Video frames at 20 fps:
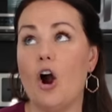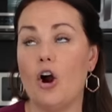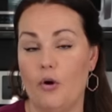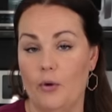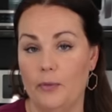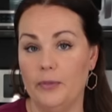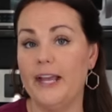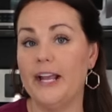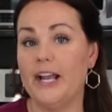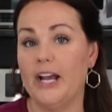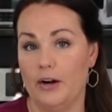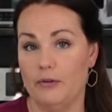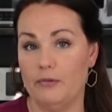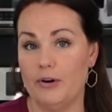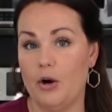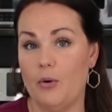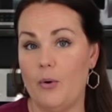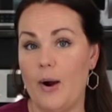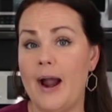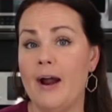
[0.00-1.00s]
are only gonna
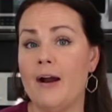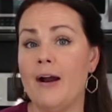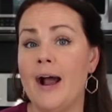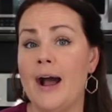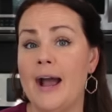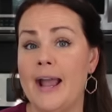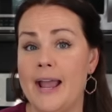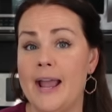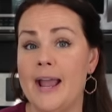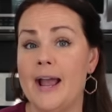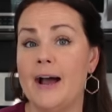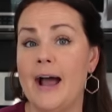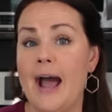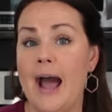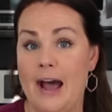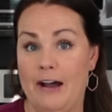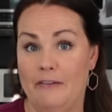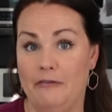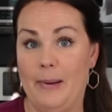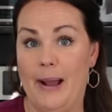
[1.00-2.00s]
require a
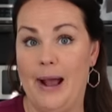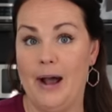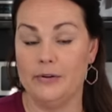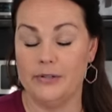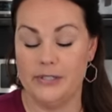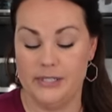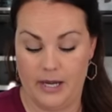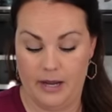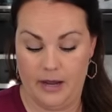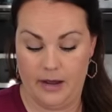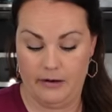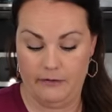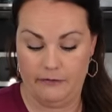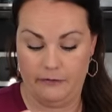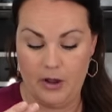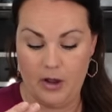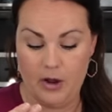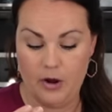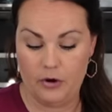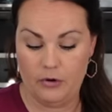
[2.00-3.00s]
half pound
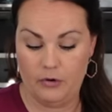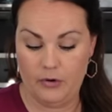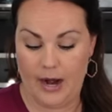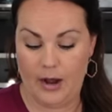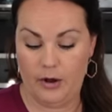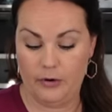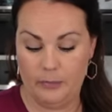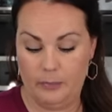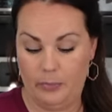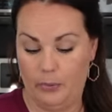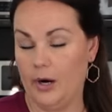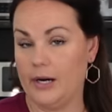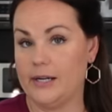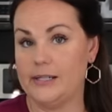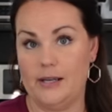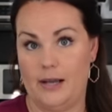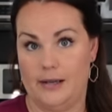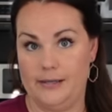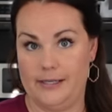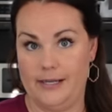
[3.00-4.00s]
of ground pork
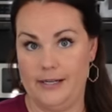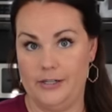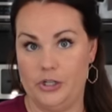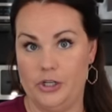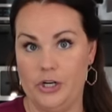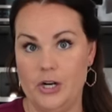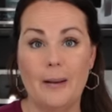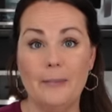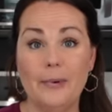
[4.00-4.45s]
sausage.